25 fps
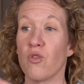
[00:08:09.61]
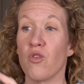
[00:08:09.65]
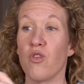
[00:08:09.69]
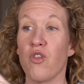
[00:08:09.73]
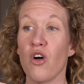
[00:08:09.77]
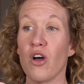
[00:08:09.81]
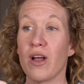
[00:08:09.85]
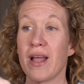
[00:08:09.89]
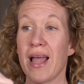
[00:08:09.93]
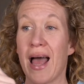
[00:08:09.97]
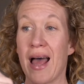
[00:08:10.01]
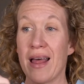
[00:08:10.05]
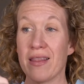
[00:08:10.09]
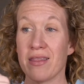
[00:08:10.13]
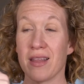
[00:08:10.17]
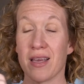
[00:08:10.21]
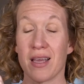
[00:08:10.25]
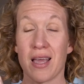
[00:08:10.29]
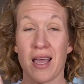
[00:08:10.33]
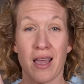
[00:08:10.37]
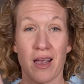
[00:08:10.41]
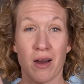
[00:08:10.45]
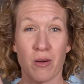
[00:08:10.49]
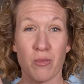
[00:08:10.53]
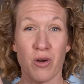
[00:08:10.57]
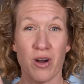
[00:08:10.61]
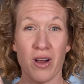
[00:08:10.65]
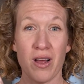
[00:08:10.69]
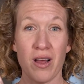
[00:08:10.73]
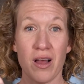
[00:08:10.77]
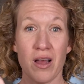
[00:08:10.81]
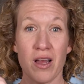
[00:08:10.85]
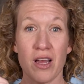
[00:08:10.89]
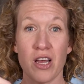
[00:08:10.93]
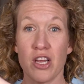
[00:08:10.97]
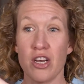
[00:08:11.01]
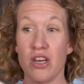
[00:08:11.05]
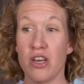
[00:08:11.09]
look at the
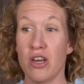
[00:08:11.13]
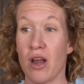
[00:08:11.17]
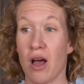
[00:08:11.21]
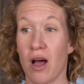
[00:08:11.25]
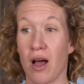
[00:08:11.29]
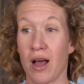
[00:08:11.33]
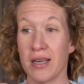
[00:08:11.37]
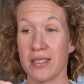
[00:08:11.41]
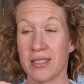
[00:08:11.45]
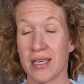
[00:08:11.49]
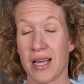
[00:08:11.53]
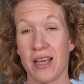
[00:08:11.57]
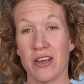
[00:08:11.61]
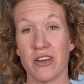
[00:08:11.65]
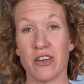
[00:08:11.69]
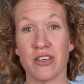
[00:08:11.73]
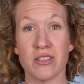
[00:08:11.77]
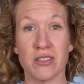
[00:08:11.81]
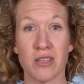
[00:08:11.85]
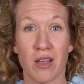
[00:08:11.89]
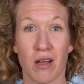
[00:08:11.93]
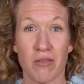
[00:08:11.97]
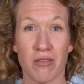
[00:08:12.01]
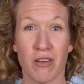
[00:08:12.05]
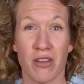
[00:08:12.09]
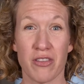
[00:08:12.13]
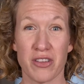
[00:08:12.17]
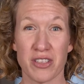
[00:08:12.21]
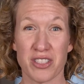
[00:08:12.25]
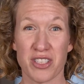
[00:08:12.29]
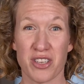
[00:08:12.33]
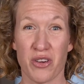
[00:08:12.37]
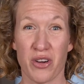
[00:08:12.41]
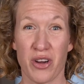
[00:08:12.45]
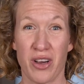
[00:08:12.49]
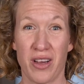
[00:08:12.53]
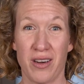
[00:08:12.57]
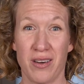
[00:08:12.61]
camera, not at yourself on the
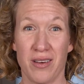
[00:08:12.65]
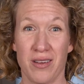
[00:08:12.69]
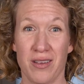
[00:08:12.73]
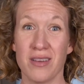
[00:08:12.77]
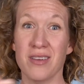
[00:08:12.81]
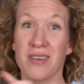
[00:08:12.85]
screen.